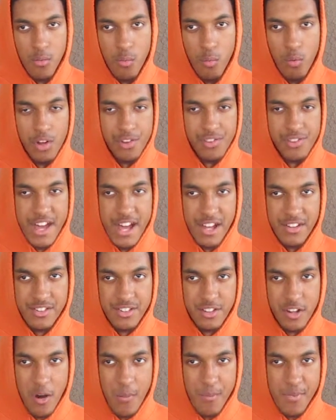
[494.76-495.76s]
What's next?
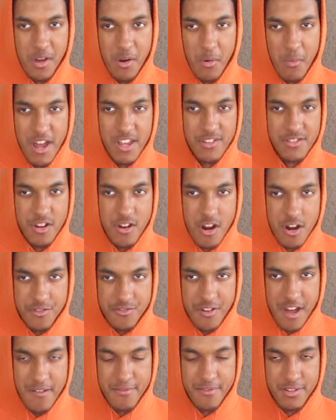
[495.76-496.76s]
She gonna be a race car
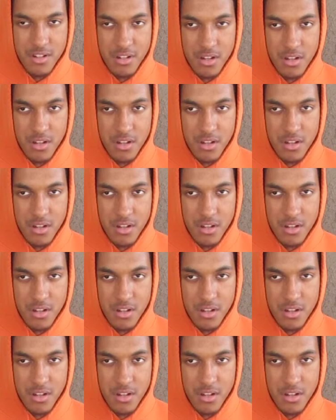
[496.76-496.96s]
driver?